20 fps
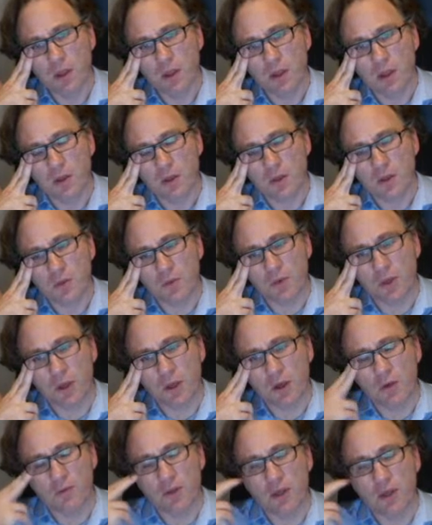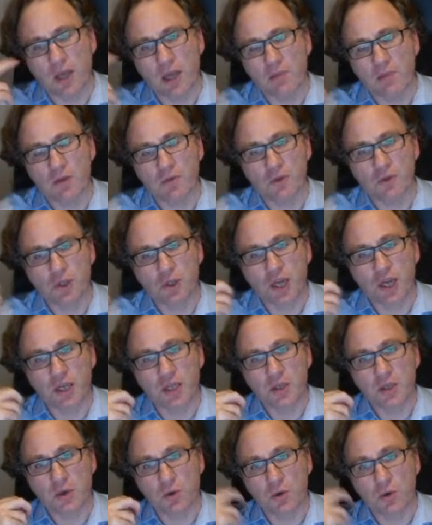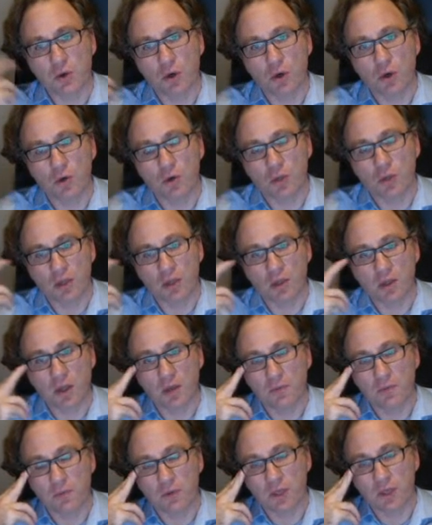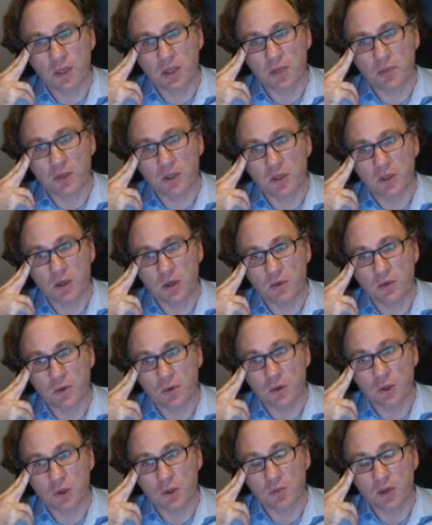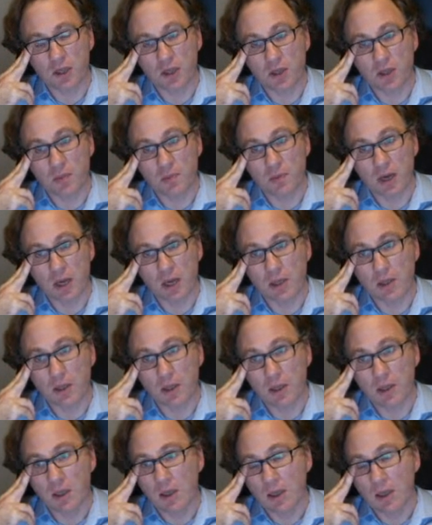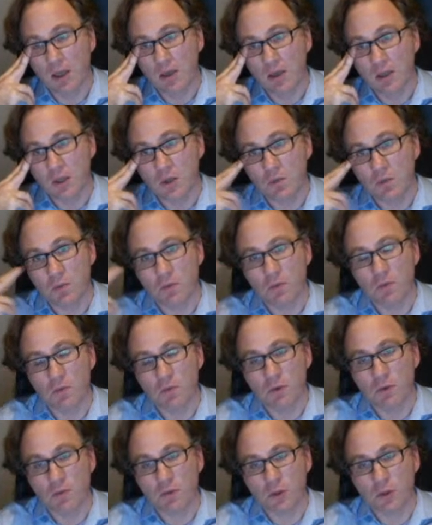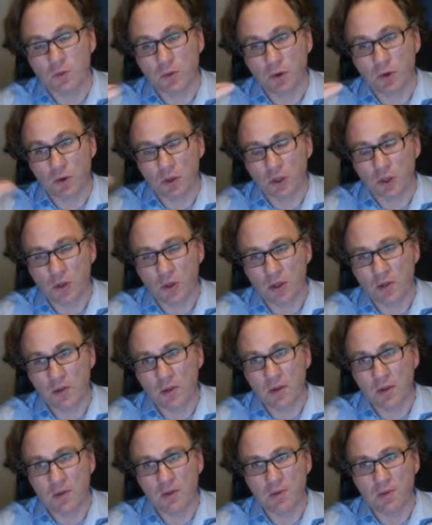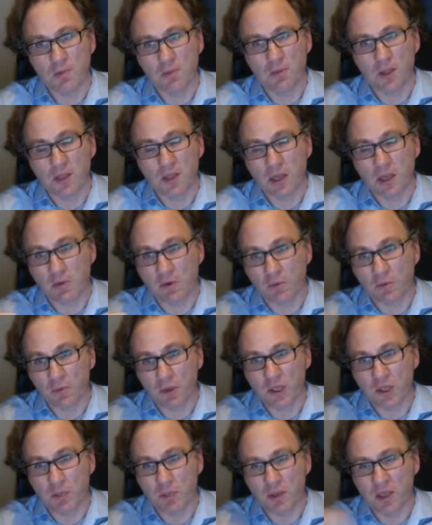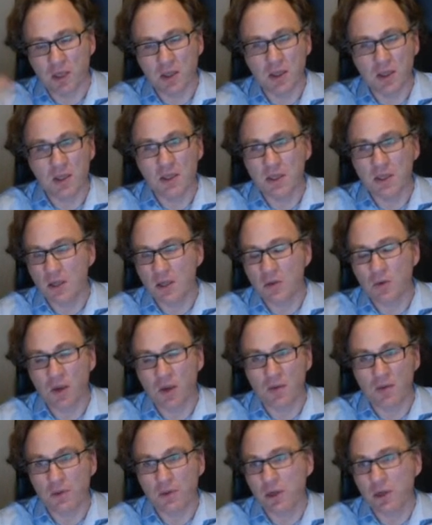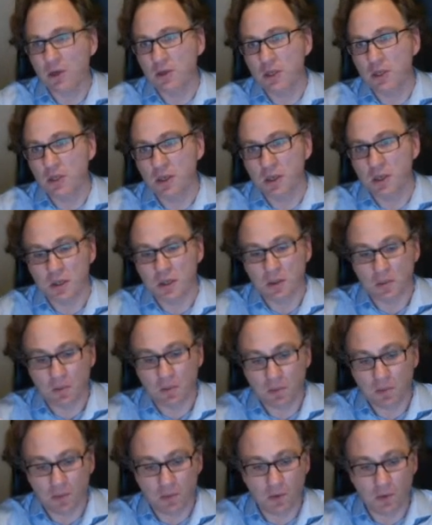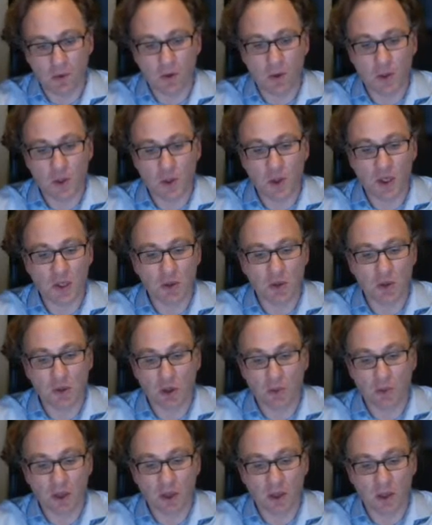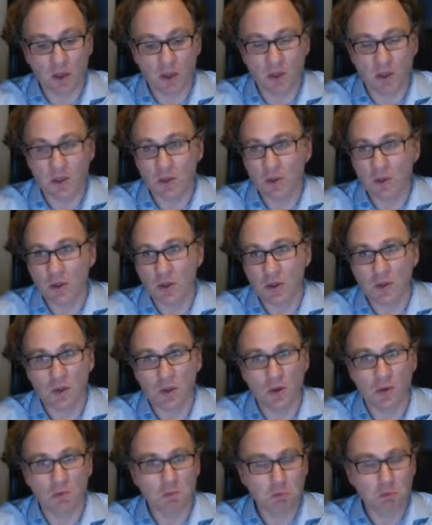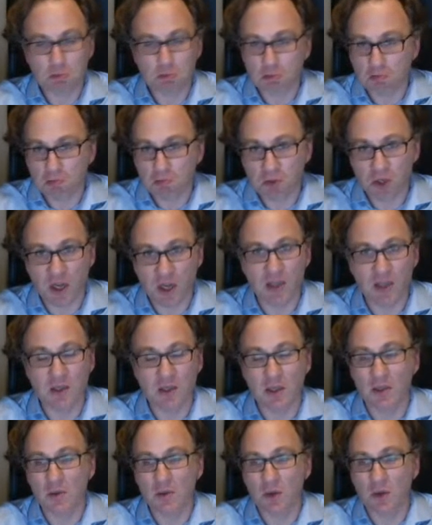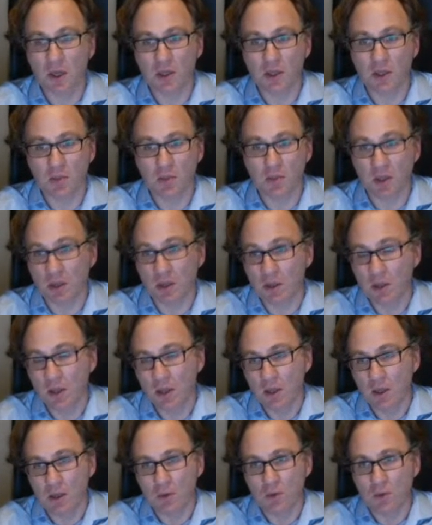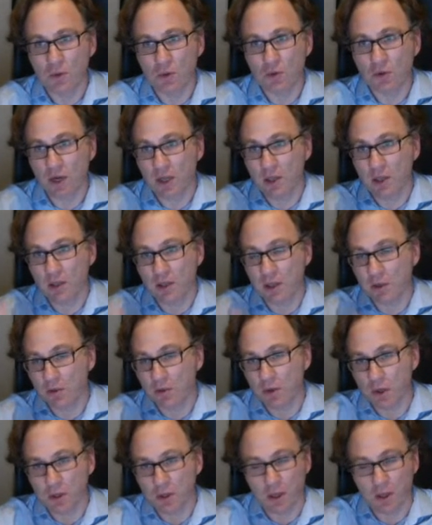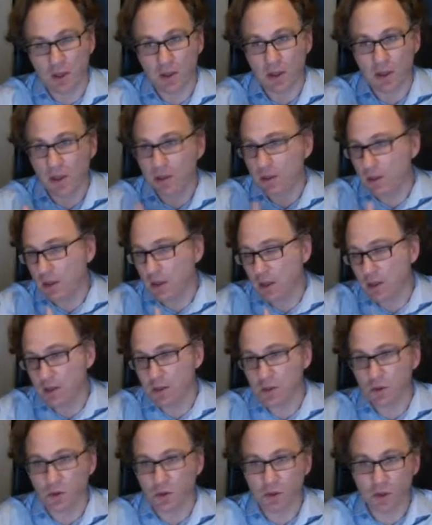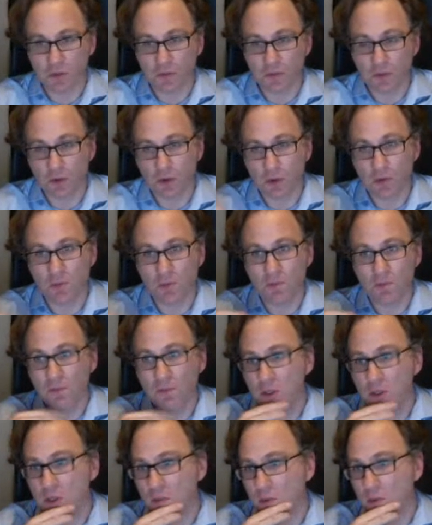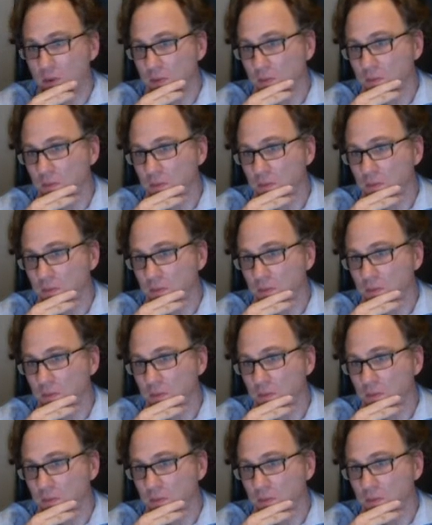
So if you think of the games of chess or Go that have recently been solved also by DeepMind, so where also the number of possibilities that you have there is also astronomical. So there's no chance that you can simply do trial and error and search for all possible